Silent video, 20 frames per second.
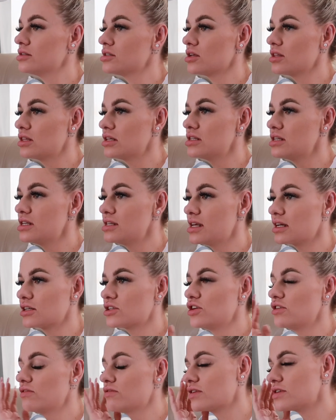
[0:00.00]
So this is
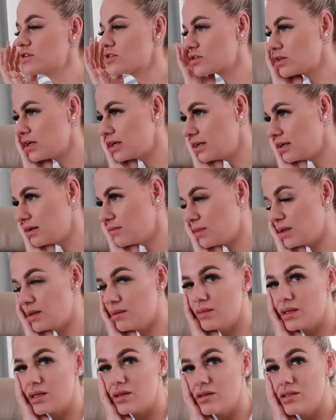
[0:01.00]
actually frustrating
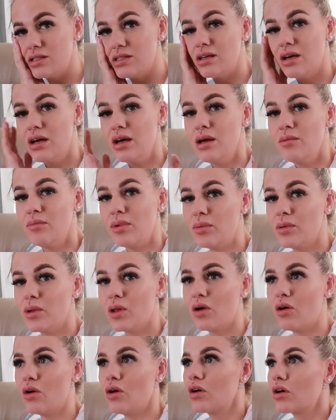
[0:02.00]
me because
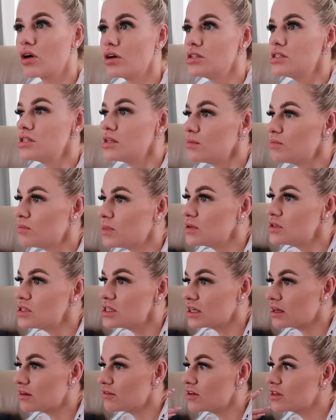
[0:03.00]
people are constantly
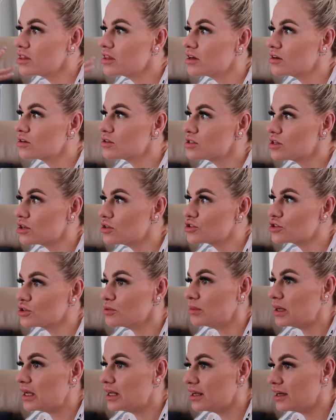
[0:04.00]
posting everything on
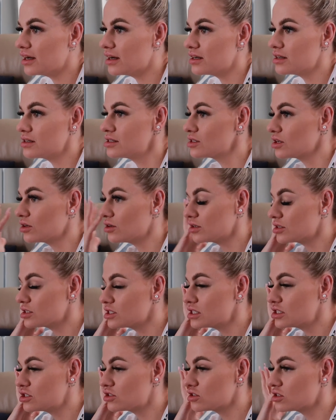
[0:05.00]
social media, so it
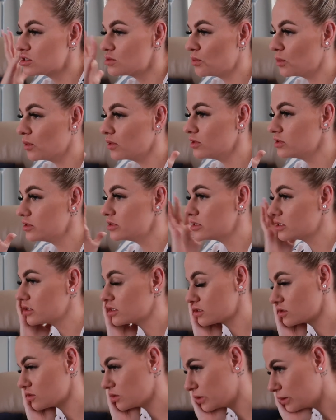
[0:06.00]
just spoils
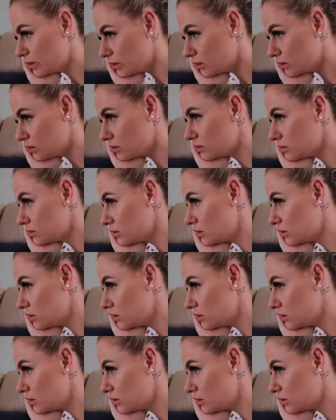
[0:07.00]
things for you.